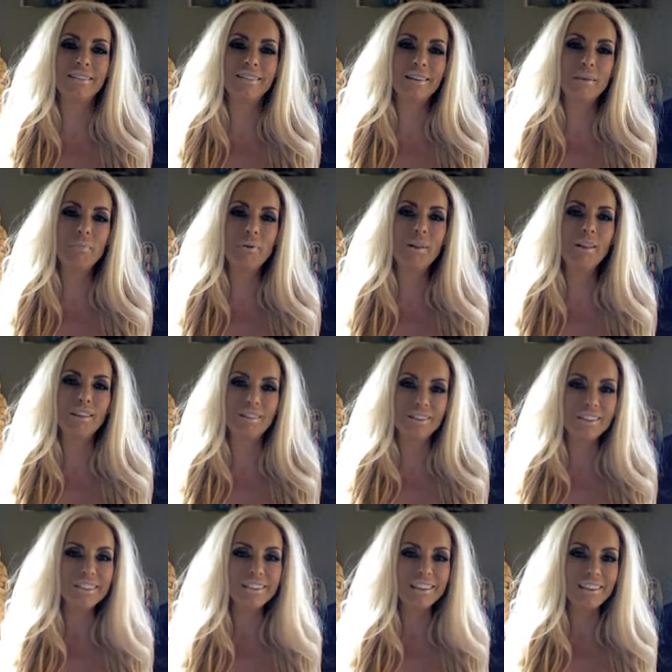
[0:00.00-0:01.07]
It probably
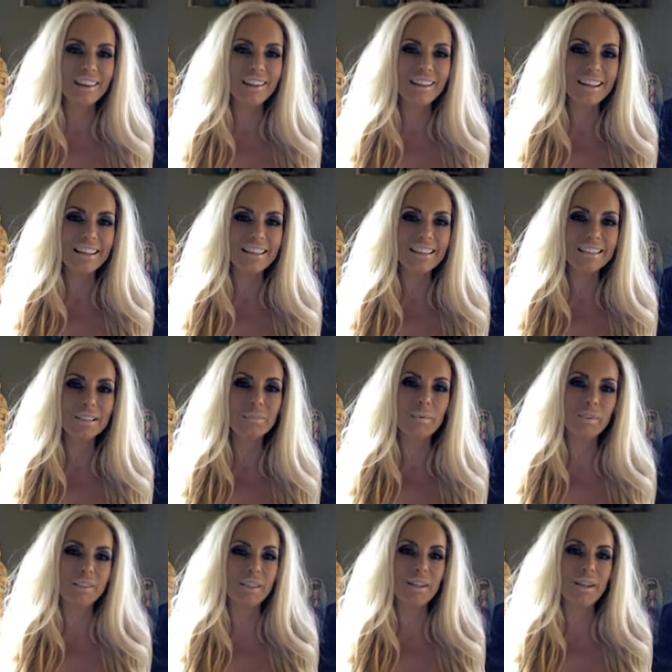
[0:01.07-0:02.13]
looks a lot like this,
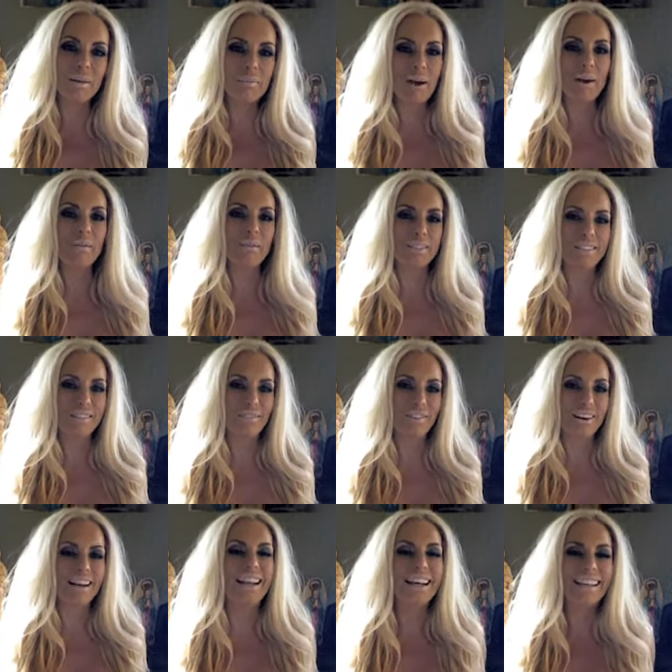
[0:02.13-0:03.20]
but something about it was
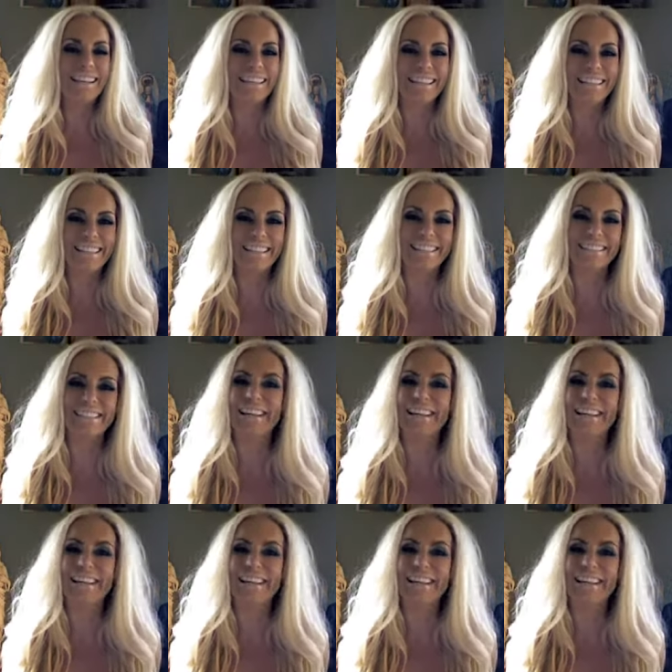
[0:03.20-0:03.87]
different because